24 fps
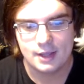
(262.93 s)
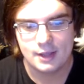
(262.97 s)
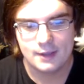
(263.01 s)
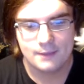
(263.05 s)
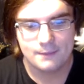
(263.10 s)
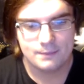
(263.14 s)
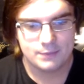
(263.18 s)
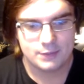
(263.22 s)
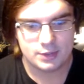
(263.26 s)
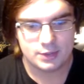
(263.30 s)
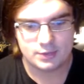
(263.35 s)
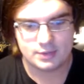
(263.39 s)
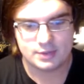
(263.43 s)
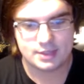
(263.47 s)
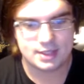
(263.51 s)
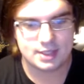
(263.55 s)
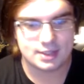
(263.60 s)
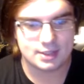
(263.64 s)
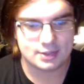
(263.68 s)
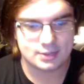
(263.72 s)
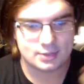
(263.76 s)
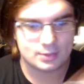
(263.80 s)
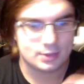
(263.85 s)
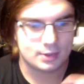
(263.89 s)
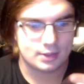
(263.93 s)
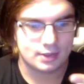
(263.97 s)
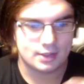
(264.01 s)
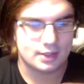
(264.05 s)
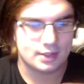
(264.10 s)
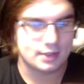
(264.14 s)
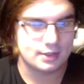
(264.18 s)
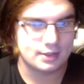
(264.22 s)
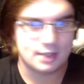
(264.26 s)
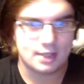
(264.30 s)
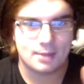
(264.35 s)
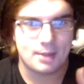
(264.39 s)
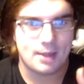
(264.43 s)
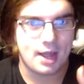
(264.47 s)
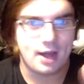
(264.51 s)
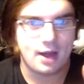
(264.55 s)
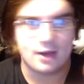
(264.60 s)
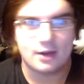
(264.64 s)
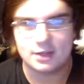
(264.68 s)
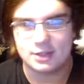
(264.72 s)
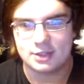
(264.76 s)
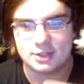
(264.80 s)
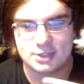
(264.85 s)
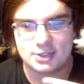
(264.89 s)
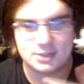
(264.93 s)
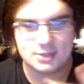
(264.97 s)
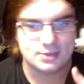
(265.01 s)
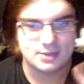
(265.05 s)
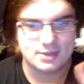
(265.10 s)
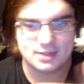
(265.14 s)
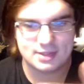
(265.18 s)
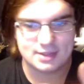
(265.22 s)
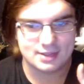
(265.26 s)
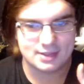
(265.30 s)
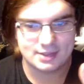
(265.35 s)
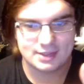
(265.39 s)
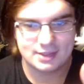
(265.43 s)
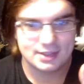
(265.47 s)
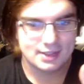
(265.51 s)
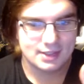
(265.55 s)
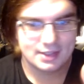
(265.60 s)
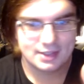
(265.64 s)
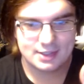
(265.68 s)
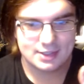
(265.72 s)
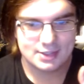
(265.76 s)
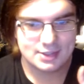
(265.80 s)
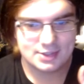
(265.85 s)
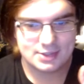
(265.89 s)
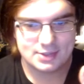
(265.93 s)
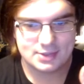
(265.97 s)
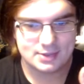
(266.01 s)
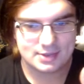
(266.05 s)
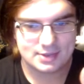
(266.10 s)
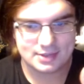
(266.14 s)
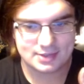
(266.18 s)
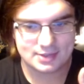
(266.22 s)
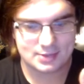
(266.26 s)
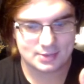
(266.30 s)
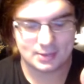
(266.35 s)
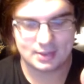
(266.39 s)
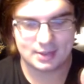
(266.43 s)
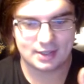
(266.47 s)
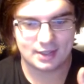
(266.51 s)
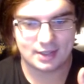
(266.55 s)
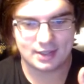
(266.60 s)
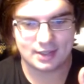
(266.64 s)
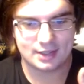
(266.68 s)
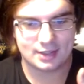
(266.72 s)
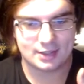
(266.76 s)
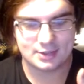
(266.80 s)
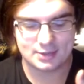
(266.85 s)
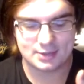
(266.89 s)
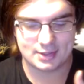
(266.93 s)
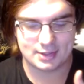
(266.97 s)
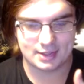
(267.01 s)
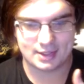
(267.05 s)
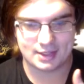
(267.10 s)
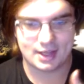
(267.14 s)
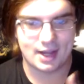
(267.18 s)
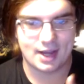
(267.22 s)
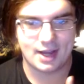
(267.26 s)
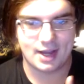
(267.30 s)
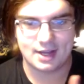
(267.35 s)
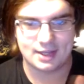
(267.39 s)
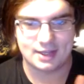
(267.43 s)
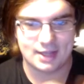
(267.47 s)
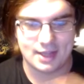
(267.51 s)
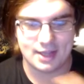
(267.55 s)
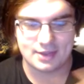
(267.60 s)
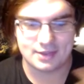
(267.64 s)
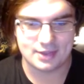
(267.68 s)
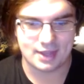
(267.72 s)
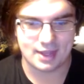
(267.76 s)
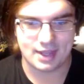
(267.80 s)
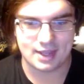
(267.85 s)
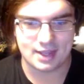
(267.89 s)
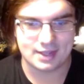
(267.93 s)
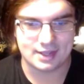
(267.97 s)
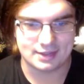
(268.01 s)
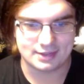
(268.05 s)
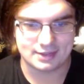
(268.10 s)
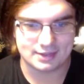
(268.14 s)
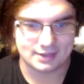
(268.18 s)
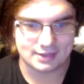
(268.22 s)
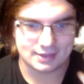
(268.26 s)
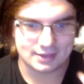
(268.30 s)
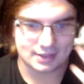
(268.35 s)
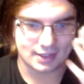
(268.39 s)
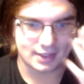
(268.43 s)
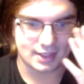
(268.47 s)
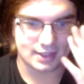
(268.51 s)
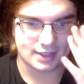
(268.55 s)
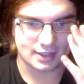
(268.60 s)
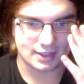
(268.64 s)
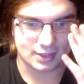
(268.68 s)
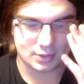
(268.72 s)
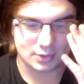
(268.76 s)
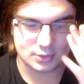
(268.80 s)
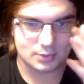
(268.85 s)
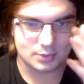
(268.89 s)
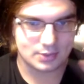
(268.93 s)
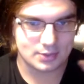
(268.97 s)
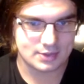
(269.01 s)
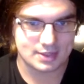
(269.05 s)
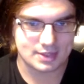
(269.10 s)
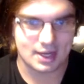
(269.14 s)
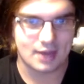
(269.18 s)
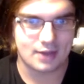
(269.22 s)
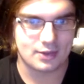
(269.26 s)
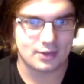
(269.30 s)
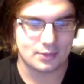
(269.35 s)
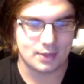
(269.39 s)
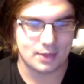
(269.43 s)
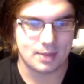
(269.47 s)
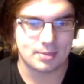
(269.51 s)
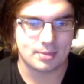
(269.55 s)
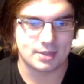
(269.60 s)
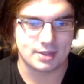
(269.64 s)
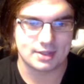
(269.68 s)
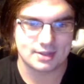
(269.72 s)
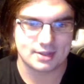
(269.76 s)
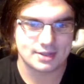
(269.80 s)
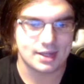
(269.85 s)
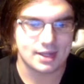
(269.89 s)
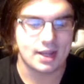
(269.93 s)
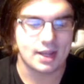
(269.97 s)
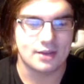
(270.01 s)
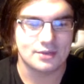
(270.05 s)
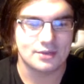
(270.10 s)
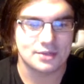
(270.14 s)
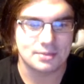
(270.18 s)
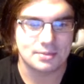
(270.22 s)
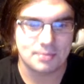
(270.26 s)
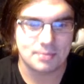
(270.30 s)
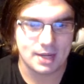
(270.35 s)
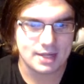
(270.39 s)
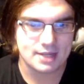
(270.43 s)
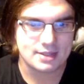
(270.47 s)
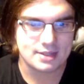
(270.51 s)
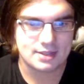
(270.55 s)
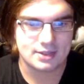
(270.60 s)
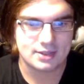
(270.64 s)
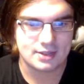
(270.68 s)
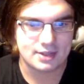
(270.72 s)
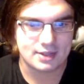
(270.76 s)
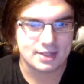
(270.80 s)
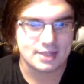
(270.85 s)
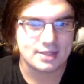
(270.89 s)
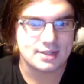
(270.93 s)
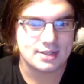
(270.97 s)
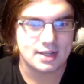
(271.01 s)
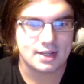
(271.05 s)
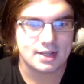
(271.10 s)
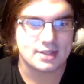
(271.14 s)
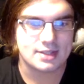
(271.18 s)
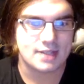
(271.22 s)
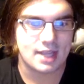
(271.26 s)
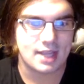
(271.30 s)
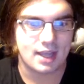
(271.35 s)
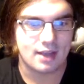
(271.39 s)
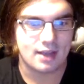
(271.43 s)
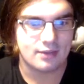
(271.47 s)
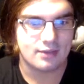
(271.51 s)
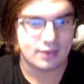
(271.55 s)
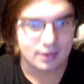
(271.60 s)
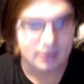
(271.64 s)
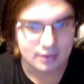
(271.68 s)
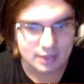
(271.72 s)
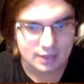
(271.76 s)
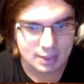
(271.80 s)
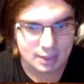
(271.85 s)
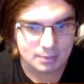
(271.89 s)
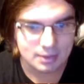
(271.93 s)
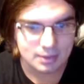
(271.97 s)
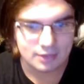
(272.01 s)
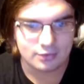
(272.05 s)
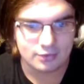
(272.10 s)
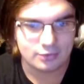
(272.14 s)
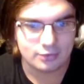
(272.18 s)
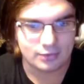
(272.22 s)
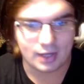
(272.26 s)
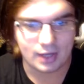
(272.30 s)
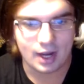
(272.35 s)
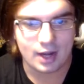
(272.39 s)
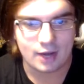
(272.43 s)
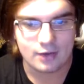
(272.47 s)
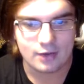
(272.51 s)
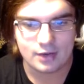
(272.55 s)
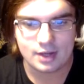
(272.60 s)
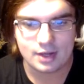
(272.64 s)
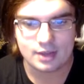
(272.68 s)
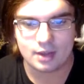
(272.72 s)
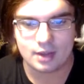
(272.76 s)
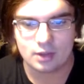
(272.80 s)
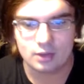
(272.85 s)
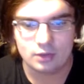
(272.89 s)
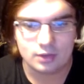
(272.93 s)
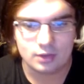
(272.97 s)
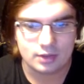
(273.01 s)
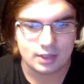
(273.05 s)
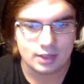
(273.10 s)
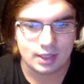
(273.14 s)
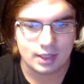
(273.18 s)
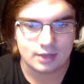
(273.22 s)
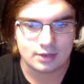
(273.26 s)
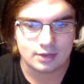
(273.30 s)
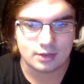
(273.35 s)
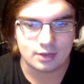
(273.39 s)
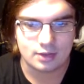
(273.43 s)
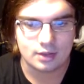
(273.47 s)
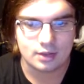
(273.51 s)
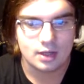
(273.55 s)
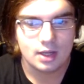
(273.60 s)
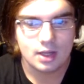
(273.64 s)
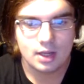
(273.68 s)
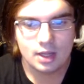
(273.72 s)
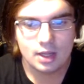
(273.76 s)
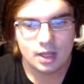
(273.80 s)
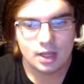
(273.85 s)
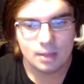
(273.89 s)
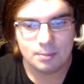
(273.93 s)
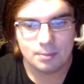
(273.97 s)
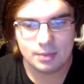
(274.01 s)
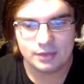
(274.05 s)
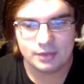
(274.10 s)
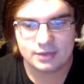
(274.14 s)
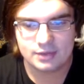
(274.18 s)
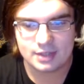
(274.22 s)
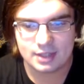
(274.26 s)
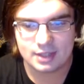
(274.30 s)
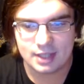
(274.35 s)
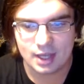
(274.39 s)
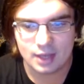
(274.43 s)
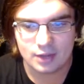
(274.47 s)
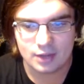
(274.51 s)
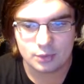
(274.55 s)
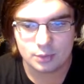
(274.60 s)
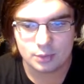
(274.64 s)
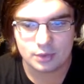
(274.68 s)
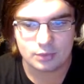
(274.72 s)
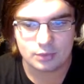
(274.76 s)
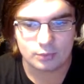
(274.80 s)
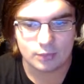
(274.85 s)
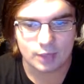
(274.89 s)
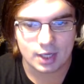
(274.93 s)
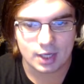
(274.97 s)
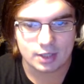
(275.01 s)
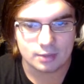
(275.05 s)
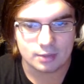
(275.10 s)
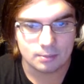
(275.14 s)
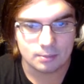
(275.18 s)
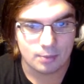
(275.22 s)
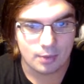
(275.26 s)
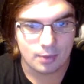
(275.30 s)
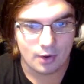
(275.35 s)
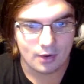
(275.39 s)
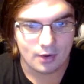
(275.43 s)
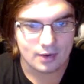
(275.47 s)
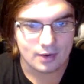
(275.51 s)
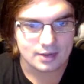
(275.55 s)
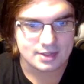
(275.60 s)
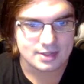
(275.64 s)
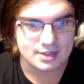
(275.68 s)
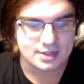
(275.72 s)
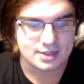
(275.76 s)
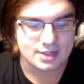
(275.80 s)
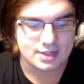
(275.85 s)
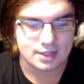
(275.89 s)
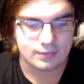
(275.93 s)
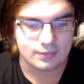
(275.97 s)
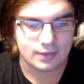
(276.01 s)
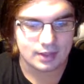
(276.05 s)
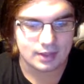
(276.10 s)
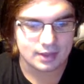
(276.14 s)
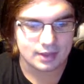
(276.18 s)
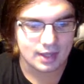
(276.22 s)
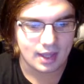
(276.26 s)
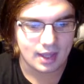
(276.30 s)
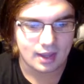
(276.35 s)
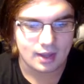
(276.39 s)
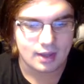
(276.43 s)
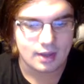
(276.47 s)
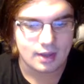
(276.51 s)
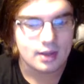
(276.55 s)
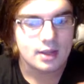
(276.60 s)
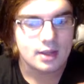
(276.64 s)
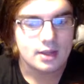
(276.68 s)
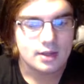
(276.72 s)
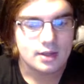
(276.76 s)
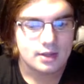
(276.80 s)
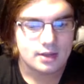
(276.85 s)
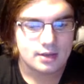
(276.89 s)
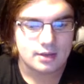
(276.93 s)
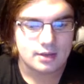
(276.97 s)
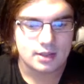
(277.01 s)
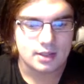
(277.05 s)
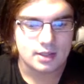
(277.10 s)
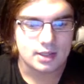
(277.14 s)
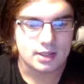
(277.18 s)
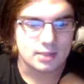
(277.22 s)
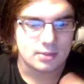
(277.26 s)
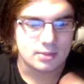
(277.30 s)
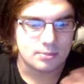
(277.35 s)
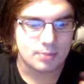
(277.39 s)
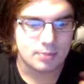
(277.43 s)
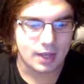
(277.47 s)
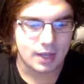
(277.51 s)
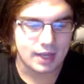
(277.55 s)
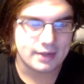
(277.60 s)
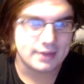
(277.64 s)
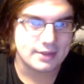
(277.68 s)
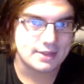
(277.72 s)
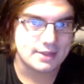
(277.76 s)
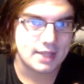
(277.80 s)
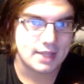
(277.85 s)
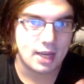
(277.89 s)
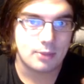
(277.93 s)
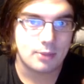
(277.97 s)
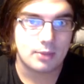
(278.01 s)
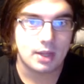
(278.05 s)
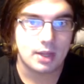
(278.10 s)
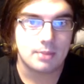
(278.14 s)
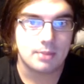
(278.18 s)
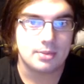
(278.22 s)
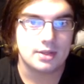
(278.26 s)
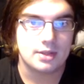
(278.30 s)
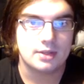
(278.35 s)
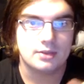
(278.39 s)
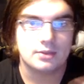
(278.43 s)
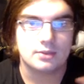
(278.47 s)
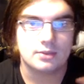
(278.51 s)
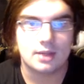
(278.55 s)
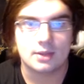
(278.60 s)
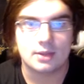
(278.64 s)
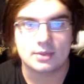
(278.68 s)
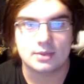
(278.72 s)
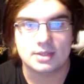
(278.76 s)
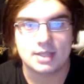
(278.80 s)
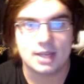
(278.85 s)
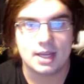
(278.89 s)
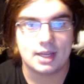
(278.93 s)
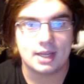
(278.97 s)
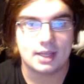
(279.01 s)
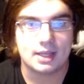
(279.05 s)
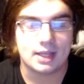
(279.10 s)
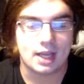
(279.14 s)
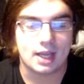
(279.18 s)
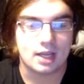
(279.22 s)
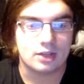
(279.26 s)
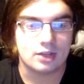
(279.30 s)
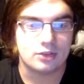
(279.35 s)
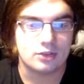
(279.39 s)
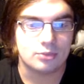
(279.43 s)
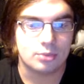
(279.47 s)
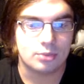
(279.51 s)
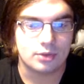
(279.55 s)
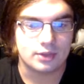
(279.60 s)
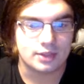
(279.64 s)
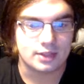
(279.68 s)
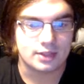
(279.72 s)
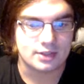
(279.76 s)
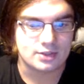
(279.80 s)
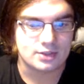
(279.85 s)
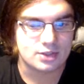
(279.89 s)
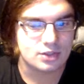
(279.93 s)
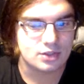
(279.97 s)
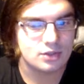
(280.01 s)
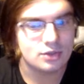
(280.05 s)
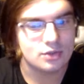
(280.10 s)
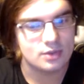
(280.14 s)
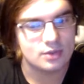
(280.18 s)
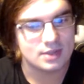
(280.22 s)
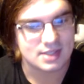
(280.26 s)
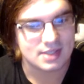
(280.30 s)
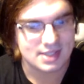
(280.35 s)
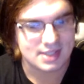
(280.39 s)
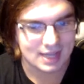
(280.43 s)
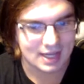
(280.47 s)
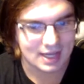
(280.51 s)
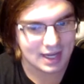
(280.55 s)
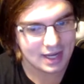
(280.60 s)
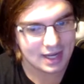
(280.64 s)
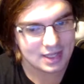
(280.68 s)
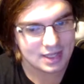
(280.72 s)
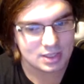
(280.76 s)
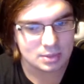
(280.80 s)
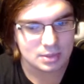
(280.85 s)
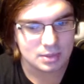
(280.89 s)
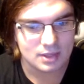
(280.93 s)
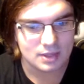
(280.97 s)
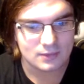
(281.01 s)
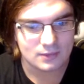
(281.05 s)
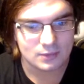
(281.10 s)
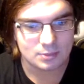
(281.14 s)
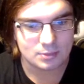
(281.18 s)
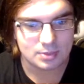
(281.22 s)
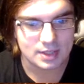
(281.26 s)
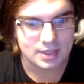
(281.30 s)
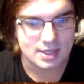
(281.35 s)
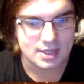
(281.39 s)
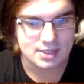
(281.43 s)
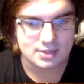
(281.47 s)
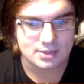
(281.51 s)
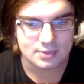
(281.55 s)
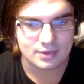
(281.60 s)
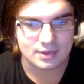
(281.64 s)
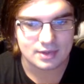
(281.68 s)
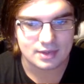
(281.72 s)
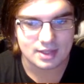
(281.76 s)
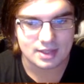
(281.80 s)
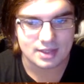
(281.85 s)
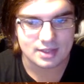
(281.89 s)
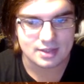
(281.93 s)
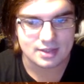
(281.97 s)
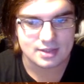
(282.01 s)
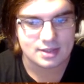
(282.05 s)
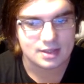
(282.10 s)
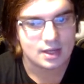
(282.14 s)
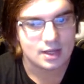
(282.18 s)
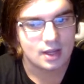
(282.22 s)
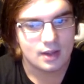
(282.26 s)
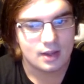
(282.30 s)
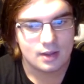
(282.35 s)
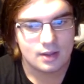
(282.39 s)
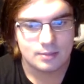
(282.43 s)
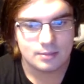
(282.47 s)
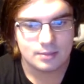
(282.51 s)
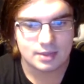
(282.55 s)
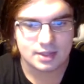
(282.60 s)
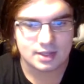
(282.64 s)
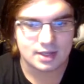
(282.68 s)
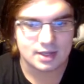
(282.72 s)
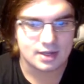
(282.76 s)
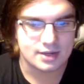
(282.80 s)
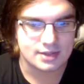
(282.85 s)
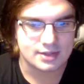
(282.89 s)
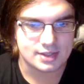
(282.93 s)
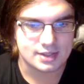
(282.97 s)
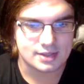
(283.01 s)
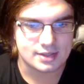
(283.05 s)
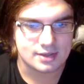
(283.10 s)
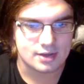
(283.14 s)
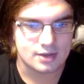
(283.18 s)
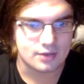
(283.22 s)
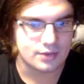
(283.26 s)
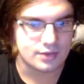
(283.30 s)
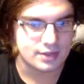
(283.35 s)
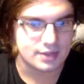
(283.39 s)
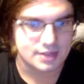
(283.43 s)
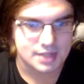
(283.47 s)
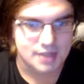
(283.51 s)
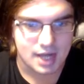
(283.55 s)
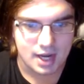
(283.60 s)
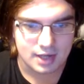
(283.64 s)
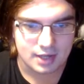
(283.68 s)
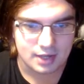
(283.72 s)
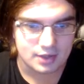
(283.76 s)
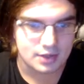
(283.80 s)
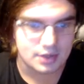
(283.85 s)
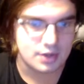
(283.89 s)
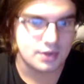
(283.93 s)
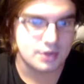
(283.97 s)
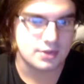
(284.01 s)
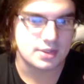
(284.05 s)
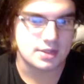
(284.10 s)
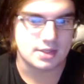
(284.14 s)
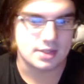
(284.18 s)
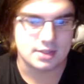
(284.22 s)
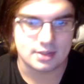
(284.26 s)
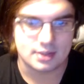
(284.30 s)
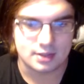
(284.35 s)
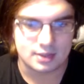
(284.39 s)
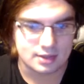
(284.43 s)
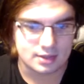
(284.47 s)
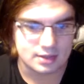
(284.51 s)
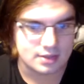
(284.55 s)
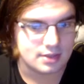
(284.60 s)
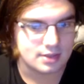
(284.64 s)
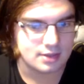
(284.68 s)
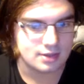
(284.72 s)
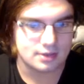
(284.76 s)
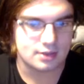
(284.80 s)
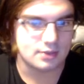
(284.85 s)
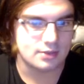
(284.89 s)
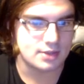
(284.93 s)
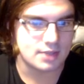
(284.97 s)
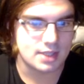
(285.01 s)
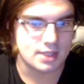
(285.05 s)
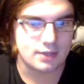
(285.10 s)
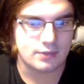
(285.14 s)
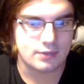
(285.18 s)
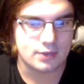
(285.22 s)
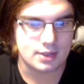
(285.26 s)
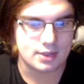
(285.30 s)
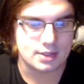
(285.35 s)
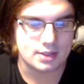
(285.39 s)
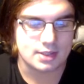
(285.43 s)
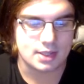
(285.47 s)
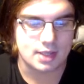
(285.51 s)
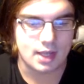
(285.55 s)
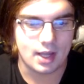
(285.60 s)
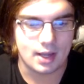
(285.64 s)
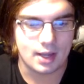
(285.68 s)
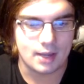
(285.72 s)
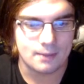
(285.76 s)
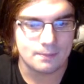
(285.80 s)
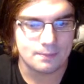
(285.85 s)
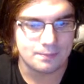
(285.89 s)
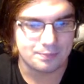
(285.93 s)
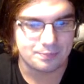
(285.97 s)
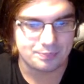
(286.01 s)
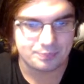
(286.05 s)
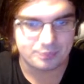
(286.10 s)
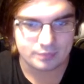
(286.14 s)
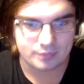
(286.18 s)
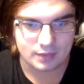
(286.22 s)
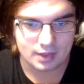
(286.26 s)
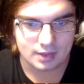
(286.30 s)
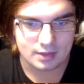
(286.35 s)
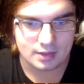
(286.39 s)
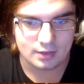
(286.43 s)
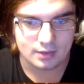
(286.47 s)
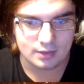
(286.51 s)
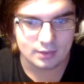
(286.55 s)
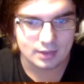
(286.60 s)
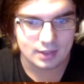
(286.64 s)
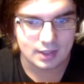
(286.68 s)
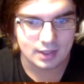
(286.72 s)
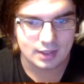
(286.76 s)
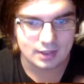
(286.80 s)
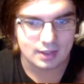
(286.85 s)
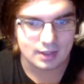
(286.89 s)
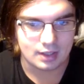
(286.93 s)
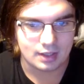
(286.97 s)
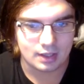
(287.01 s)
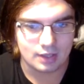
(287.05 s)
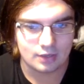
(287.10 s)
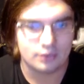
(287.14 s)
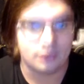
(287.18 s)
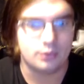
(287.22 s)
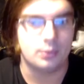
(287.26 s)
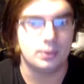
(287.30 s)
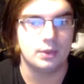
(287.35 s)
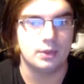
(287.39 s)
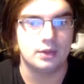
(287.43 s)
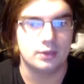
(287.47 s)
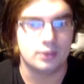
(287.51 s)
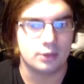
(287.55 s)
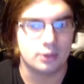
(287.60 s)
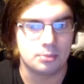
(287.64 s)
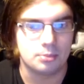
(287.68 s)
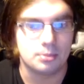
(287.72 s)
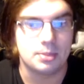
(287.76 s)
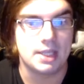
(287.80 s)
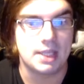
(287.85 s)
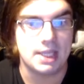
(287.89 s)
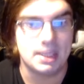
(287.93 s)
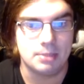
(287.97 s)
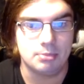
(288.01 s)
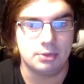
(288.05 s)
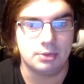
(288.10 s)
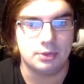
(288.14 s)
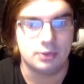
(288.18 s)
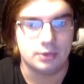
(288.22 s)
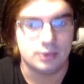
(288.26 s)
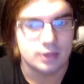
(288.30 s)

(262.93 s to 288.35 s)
you see the squirt gun come out and it shoots the squirt gun onto the gun and then like cools down the weapon itself. So basically, these guns have unlimited firing. They look like they're built together with random parts and stuff like that. The bandit type weapon that was taken out of Borderlands 2 is kind of being replaced with this because it's the psychos and different kind of off-wielder people